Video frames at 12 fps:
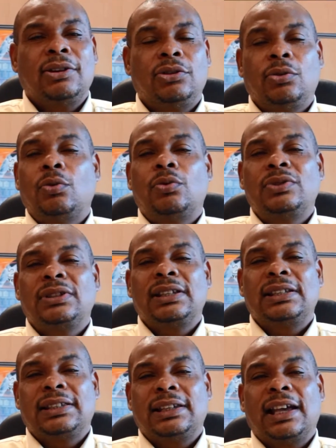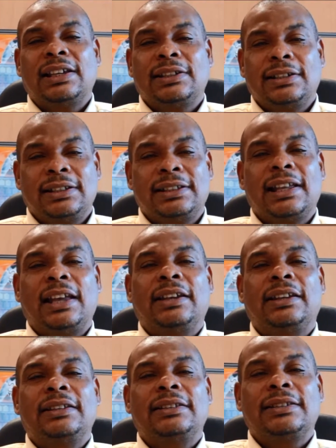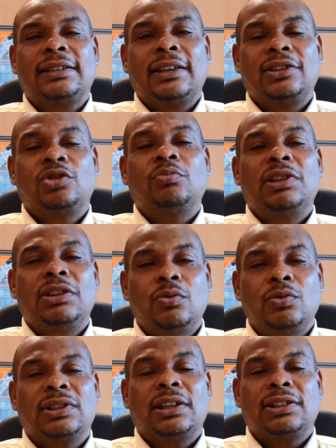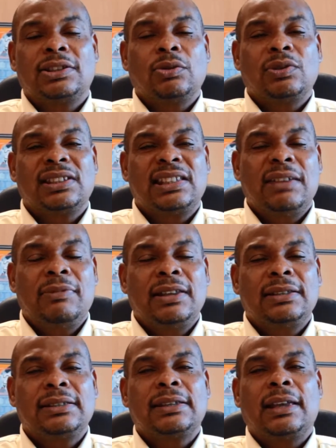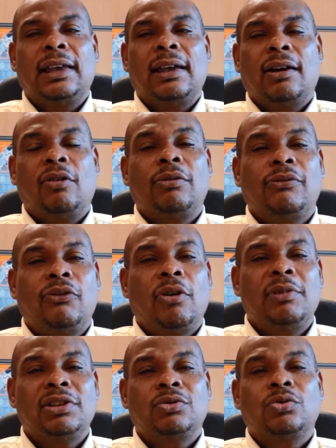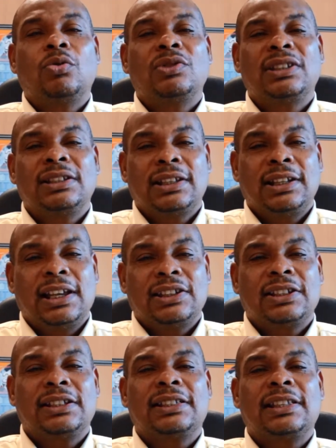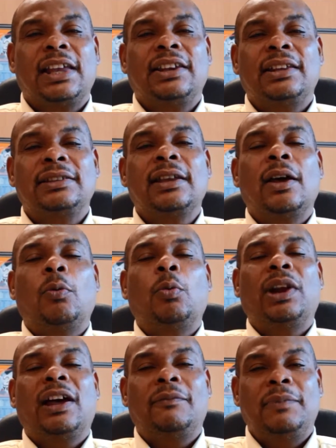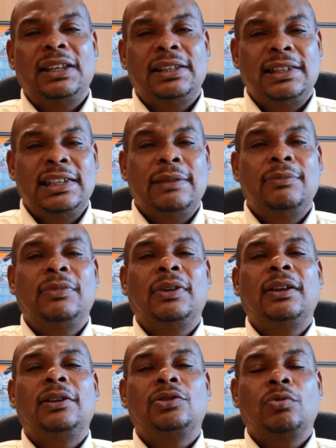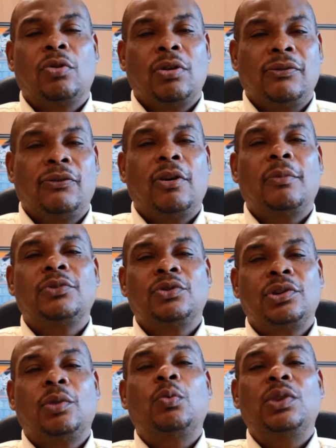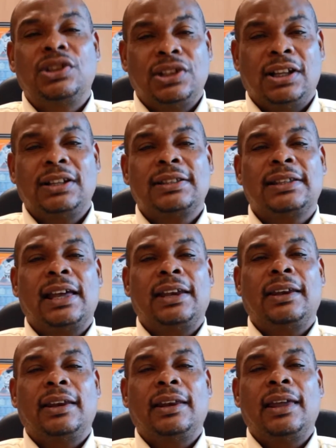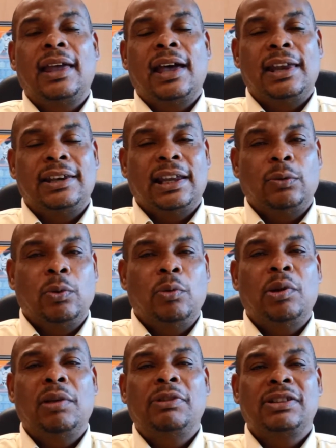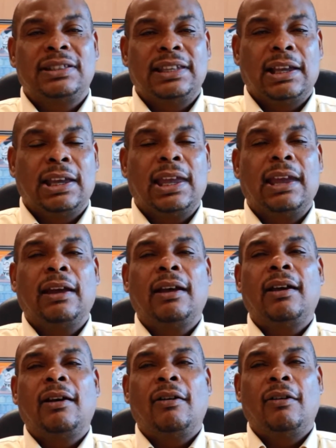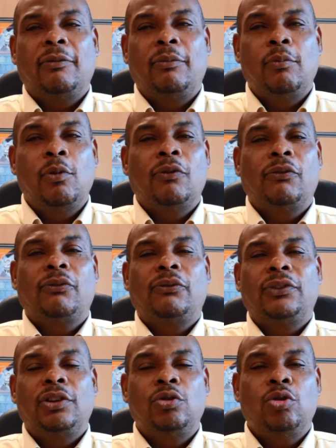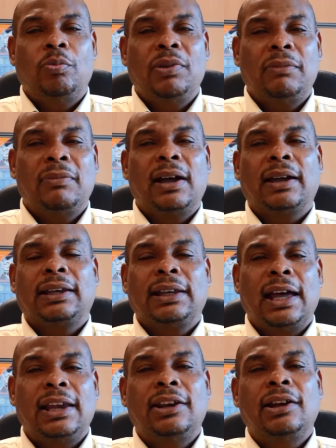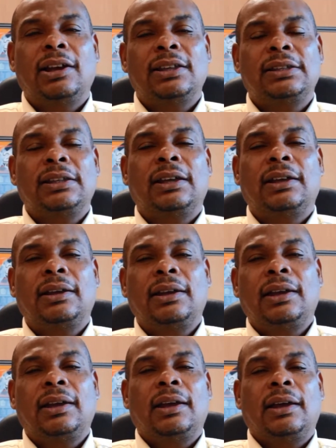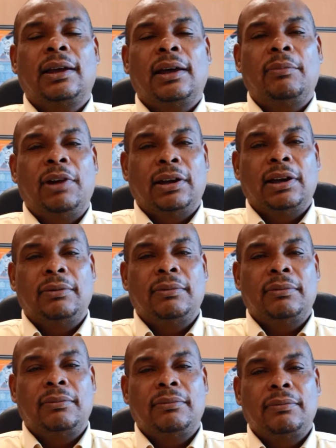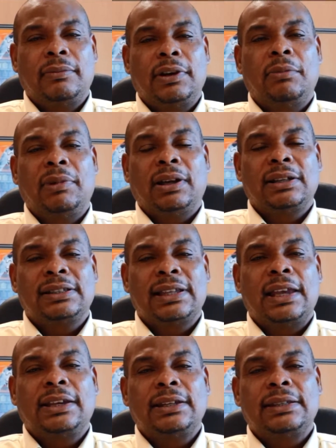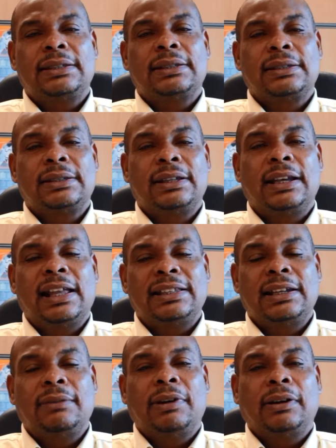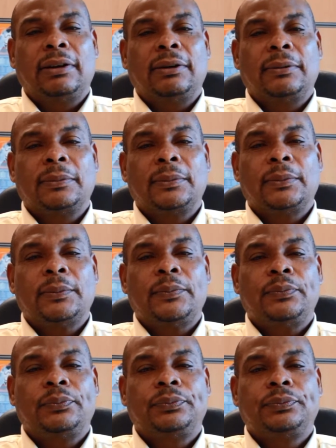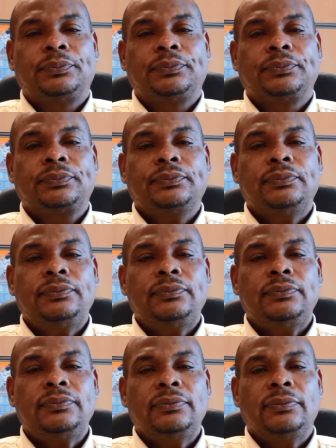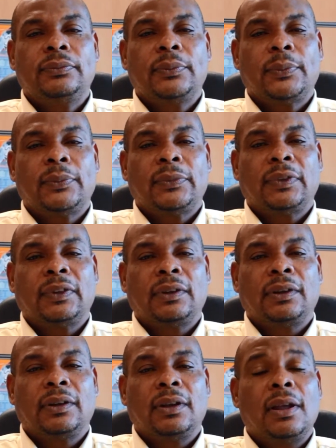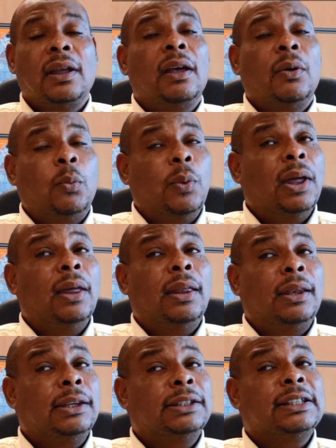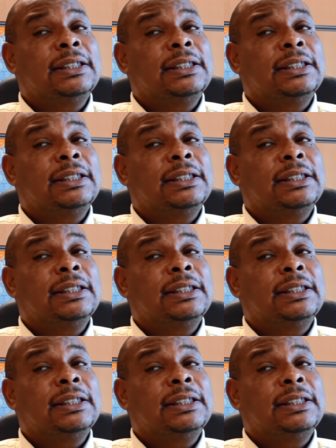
those international standards to be used. And so statements conforming to those international standards would have been deemed to conform to the regional standard. Okay. And that we were able to take care of both the European market and the American standards. Okay, what are the chances of using this modality for other standards in the future? Well, the